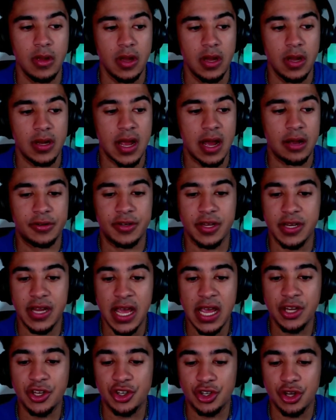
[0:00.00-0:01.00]
Now, today's
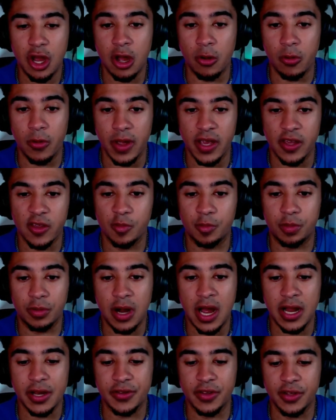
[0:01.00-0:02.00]
show is
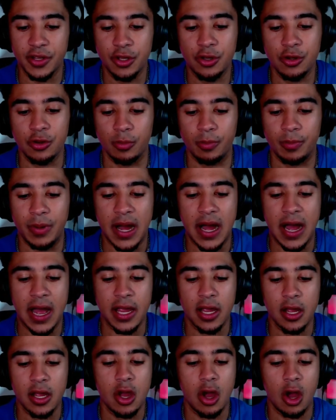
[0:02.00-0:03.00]
brought to you by
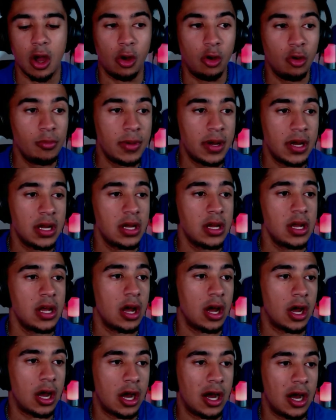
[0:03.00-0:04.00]

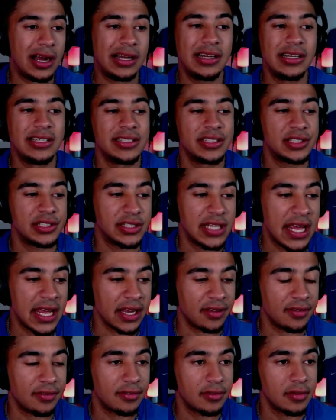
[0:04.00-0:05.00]
Omaha
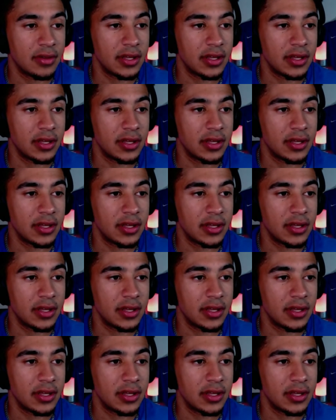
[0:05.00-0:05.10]
Steaks.